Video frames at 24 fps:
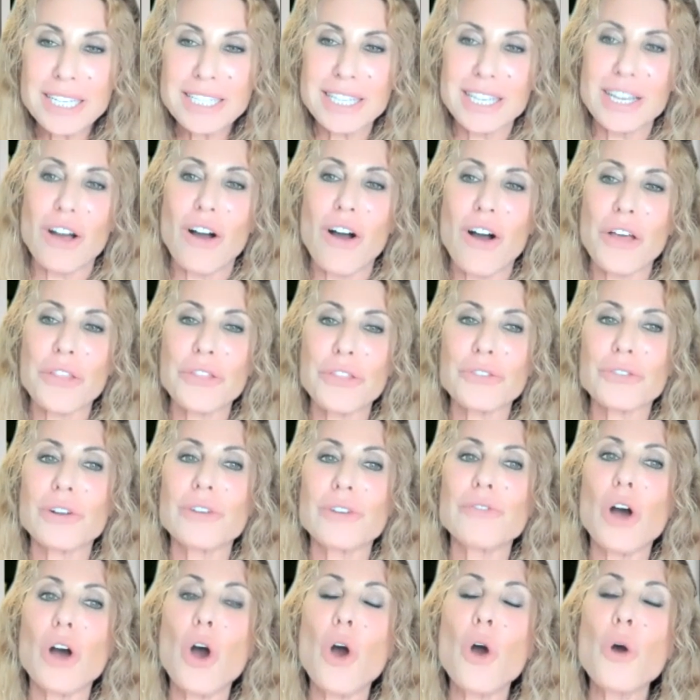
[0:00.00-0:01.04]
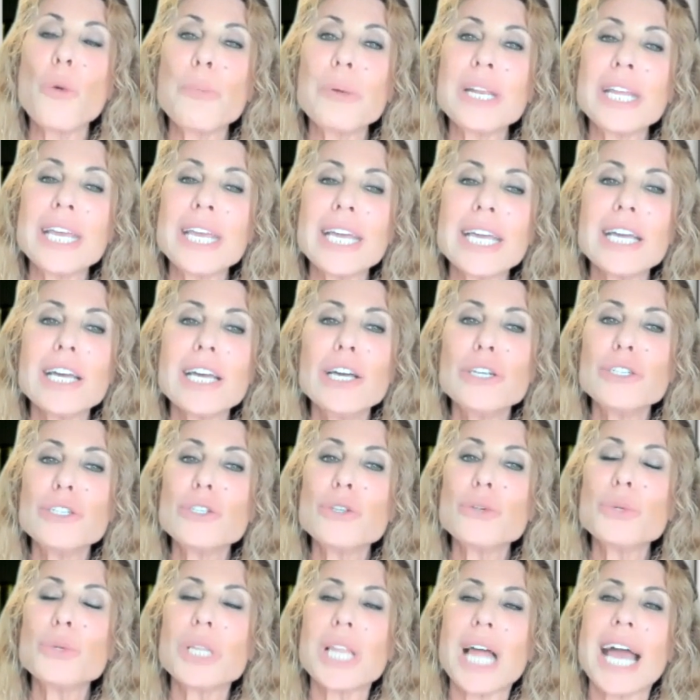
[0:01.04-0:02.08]
is the author of Opening
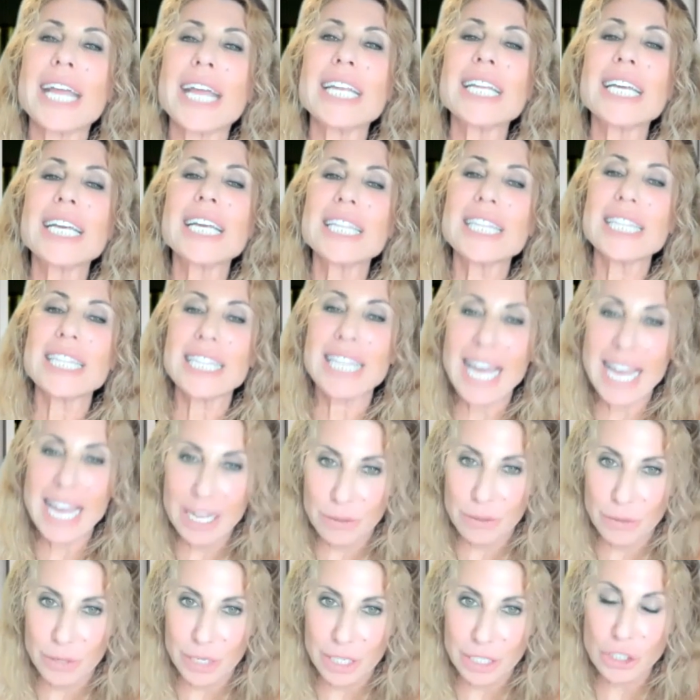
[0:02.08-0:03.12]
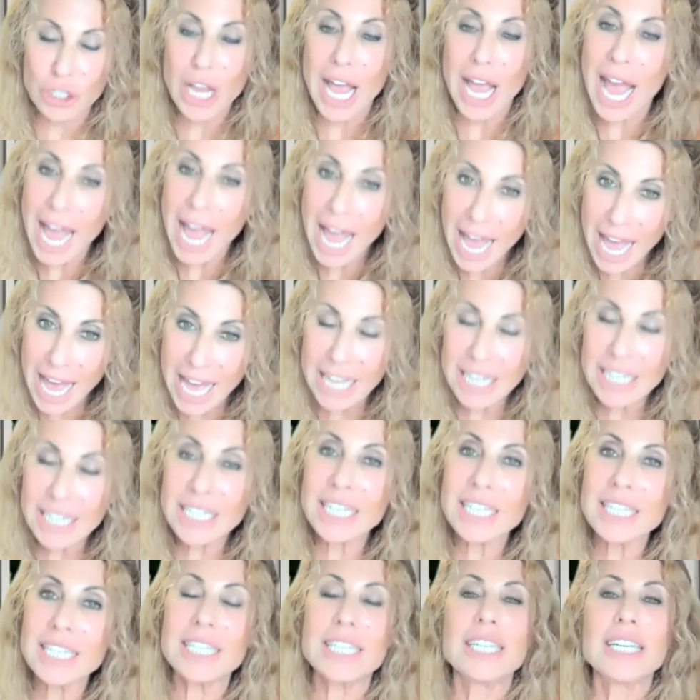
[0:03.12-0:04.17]
to Light Language
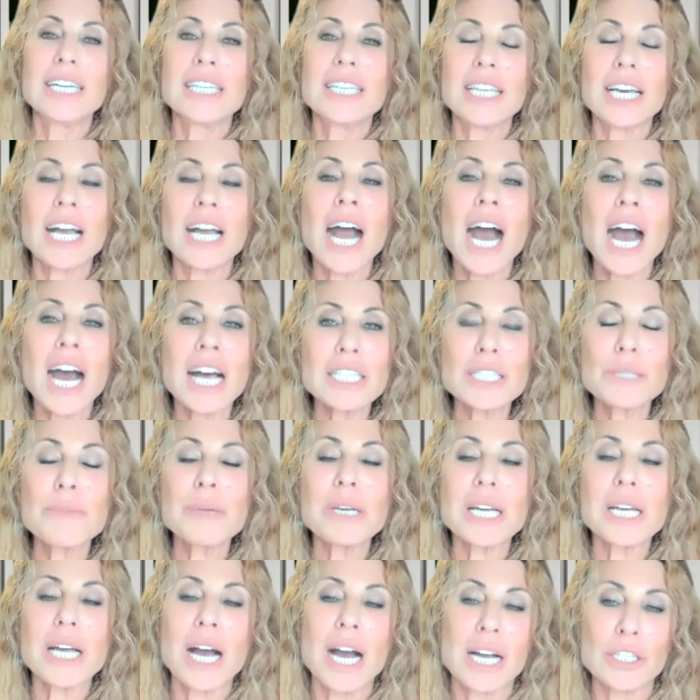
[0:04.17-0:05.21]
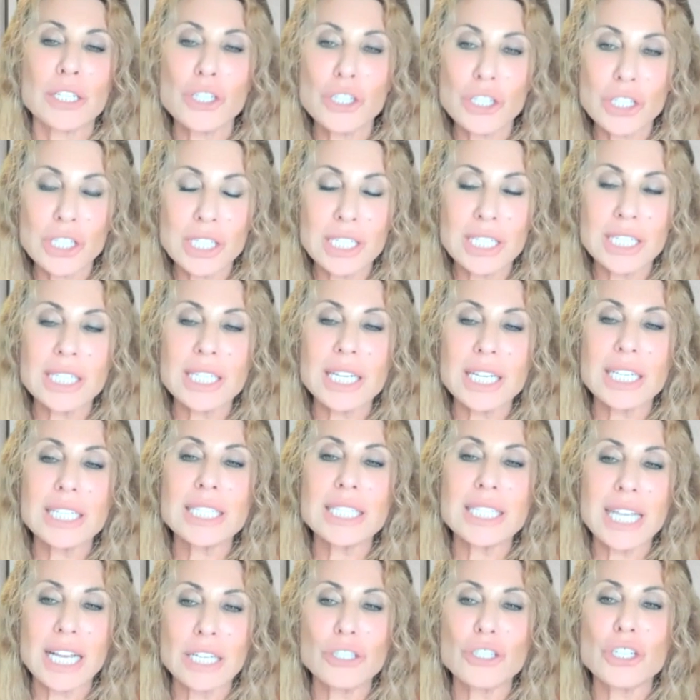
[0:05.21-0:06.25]
and the Cosmic Consciousness
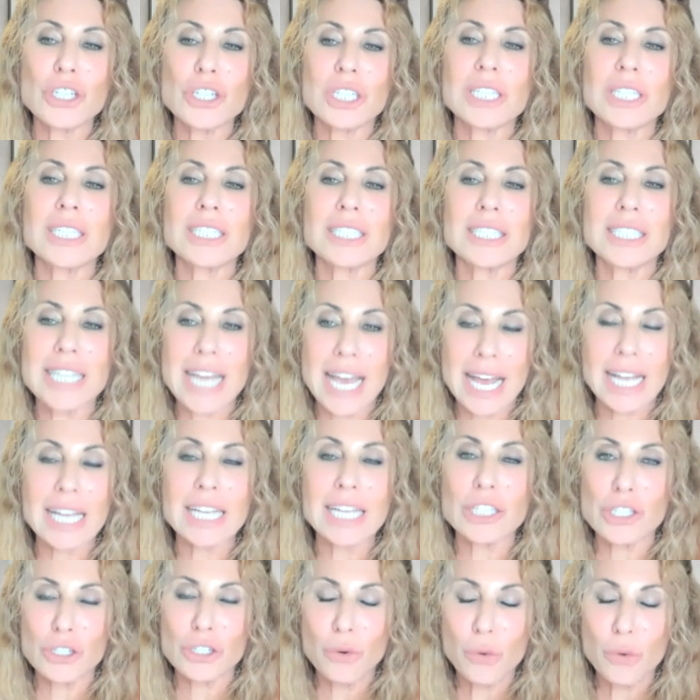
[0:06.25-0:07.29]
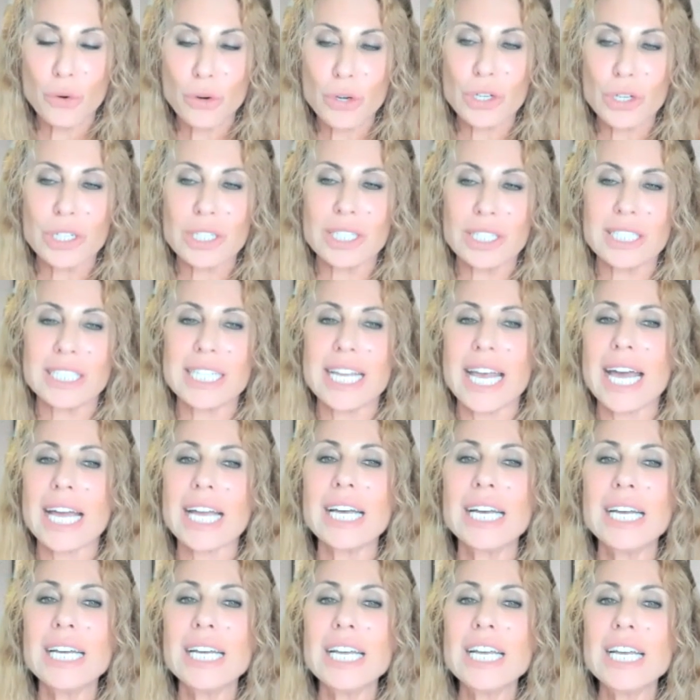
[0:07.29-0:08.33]
Ascension deck. It's an oracle
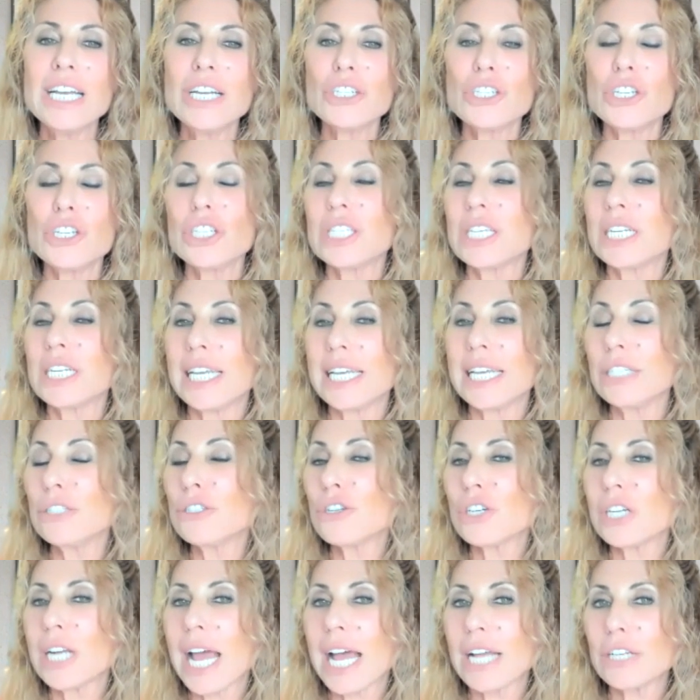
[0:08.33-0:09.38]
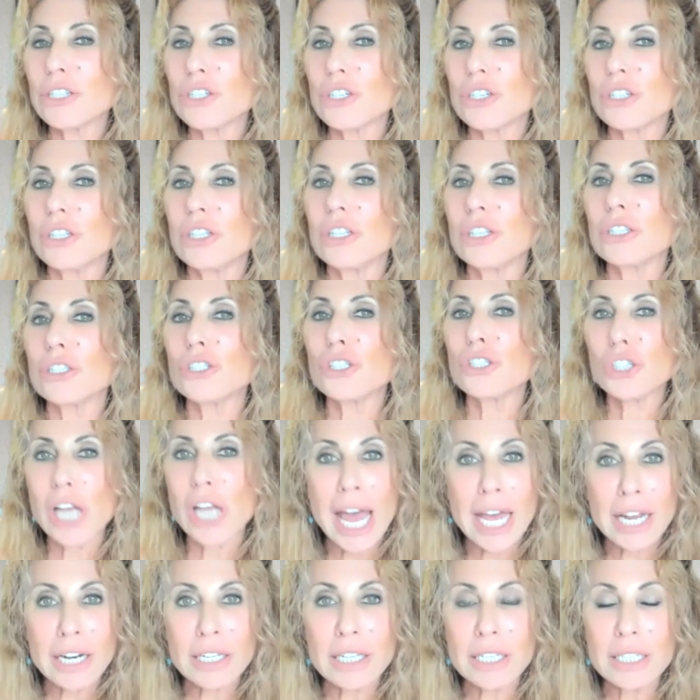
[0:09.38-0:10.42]
deck. She's an international
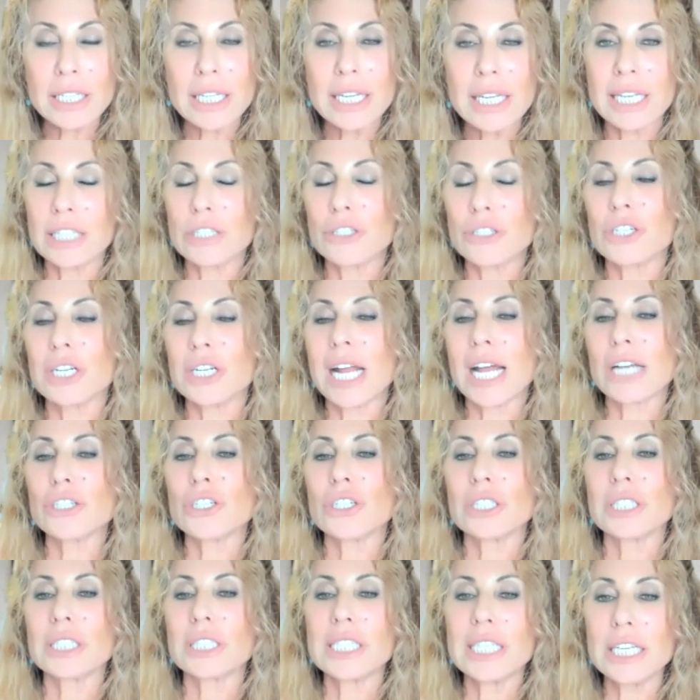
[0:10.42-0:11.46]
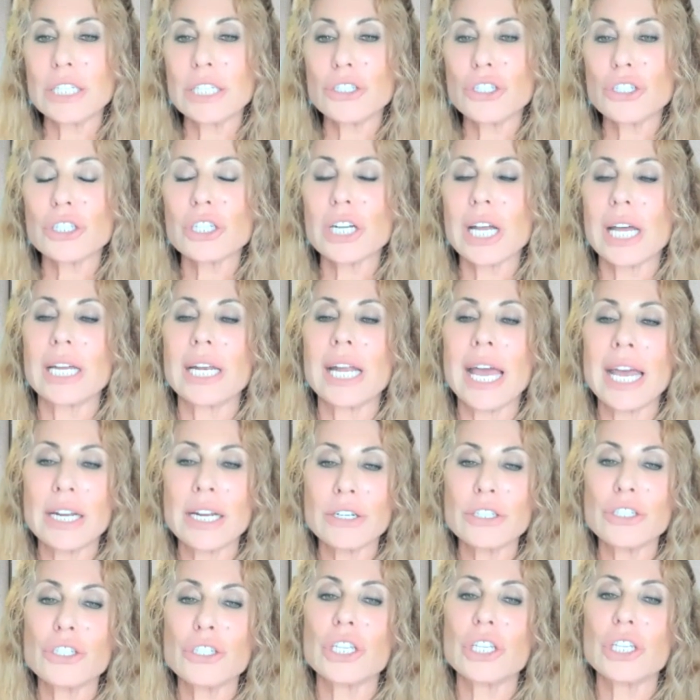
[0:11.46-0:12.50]
channel, international teacher, and
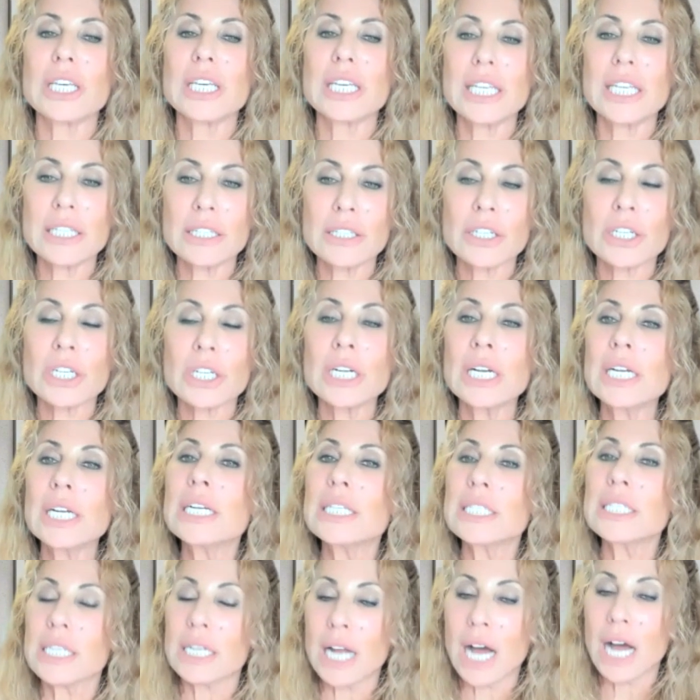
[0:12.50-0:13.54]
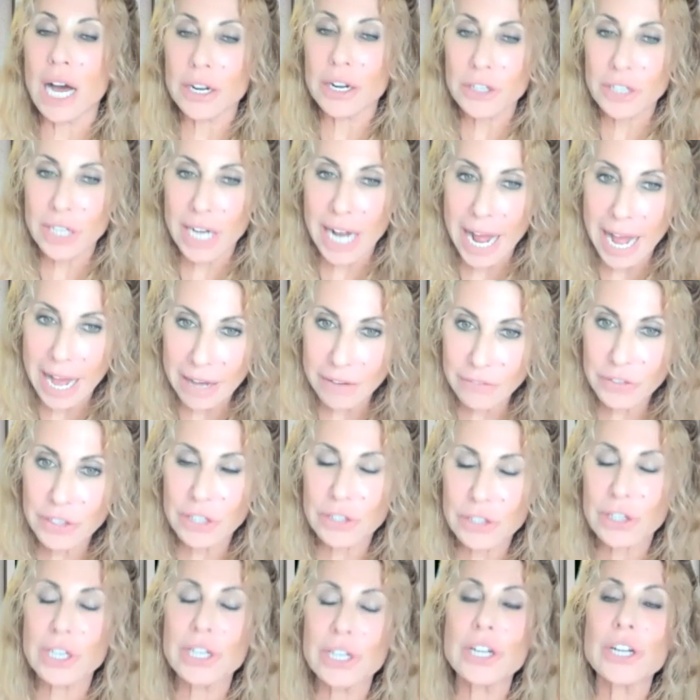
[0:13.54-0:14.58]
energy healer. It's an honor to have
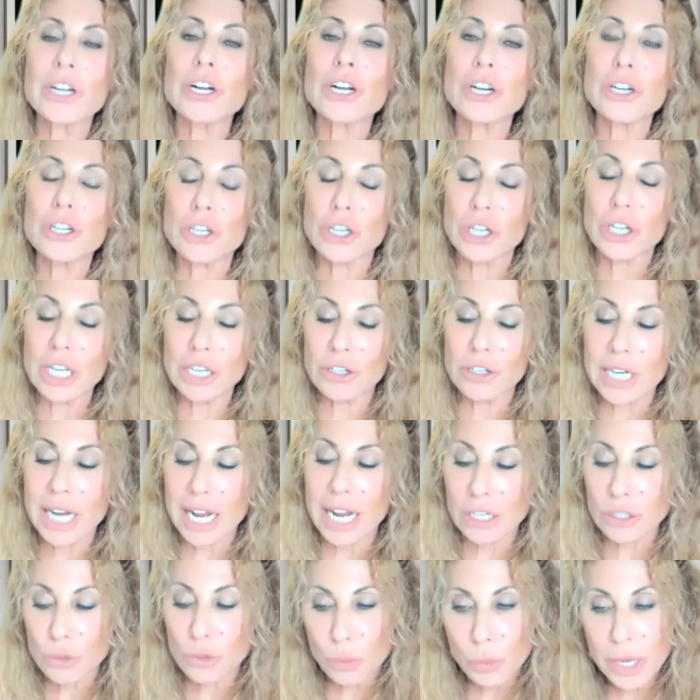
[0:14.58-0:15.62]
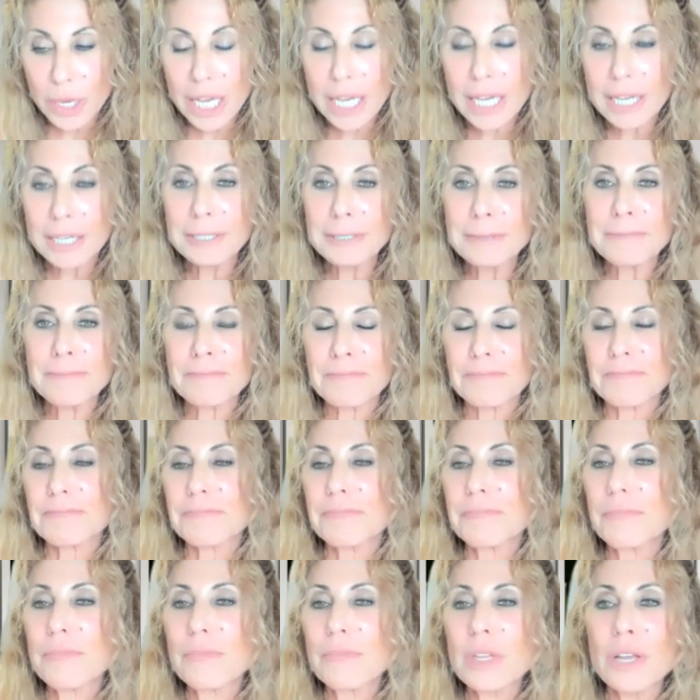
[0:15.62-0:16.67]
here, her here next week.
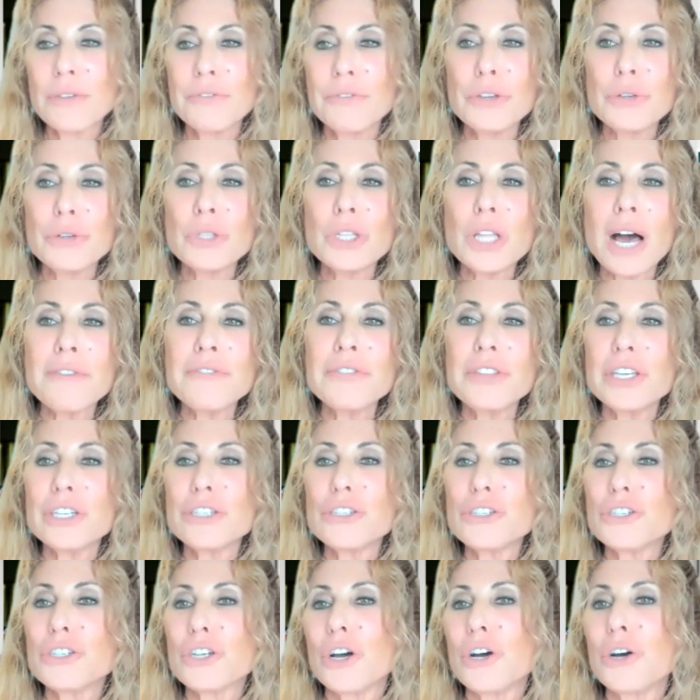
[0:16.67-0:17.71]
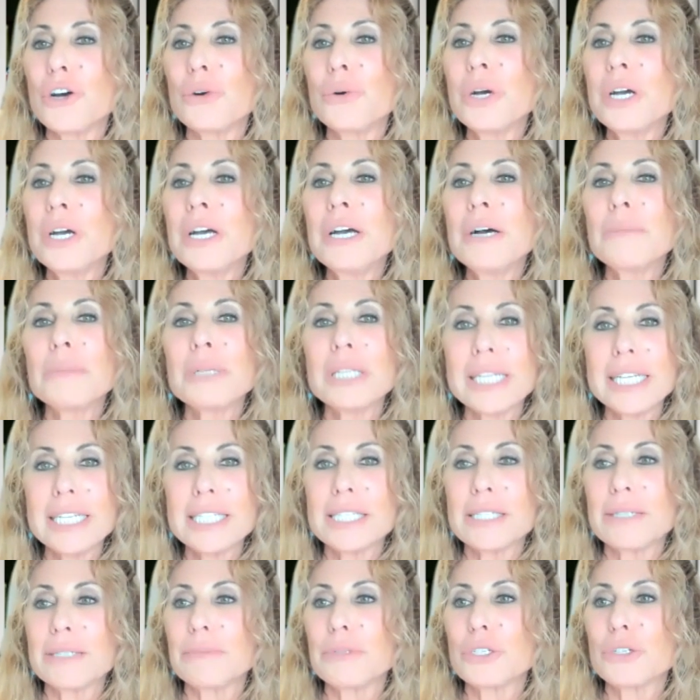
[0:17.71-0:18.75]
If you love this show,
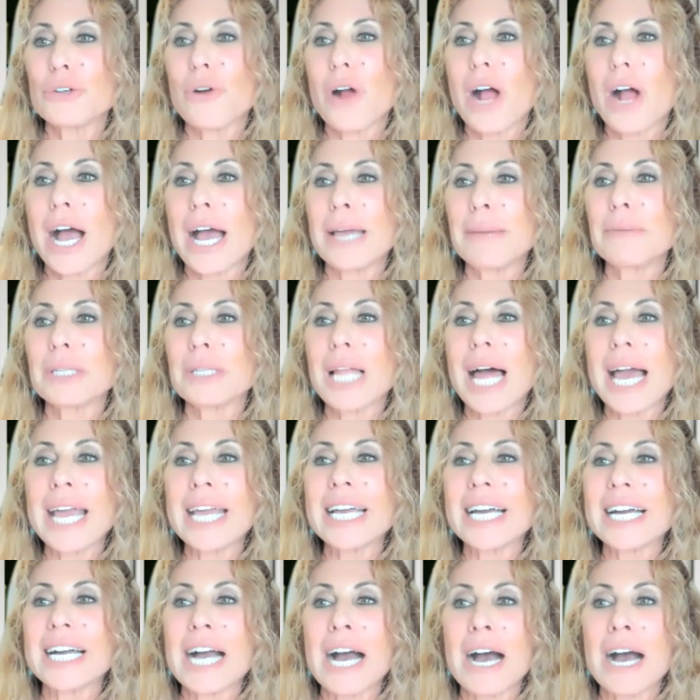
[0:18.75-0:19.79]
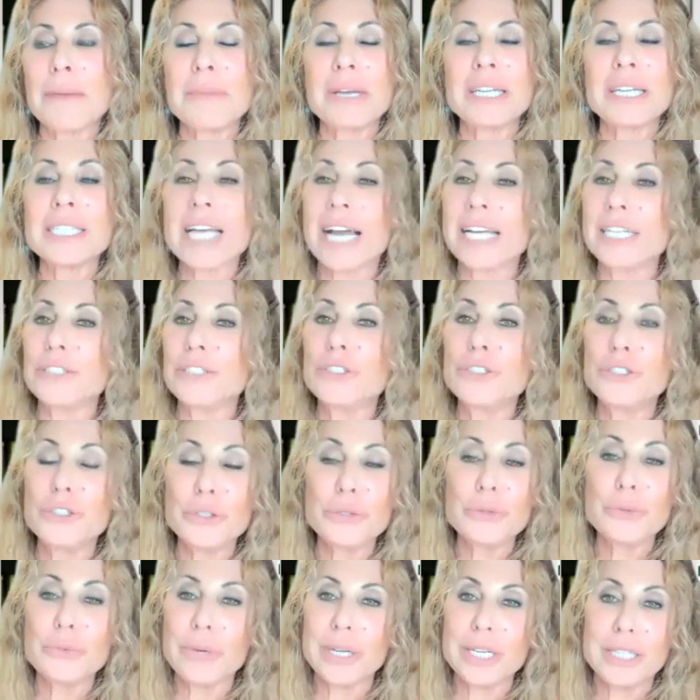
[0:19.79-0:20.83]
please subscribe, like, comment. I
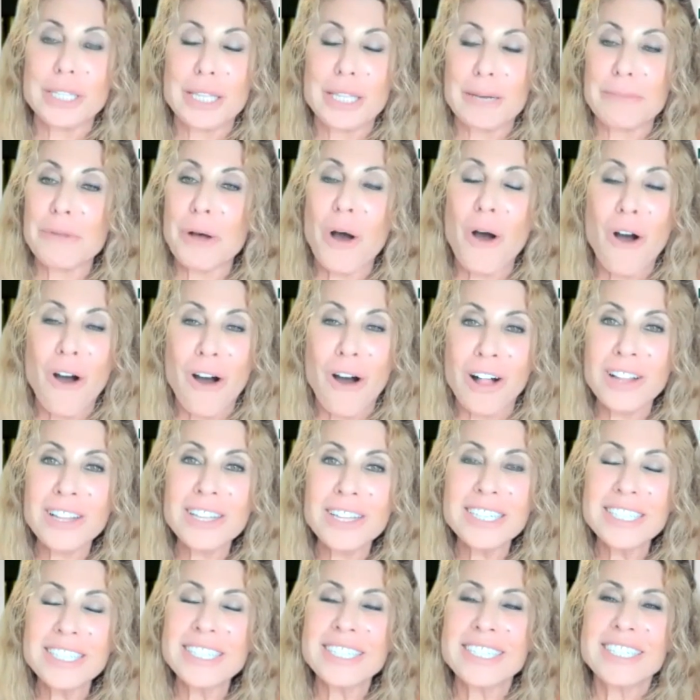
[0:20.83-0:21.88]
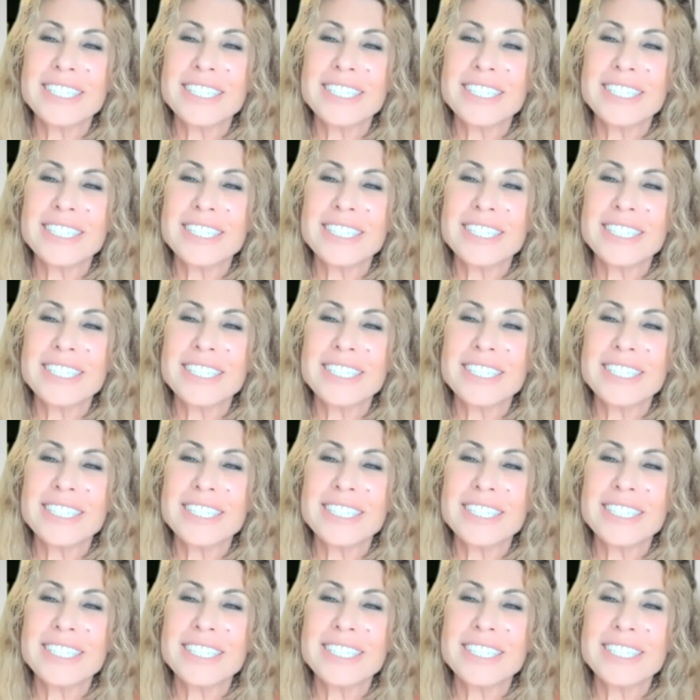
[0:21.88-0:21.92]
do read them all.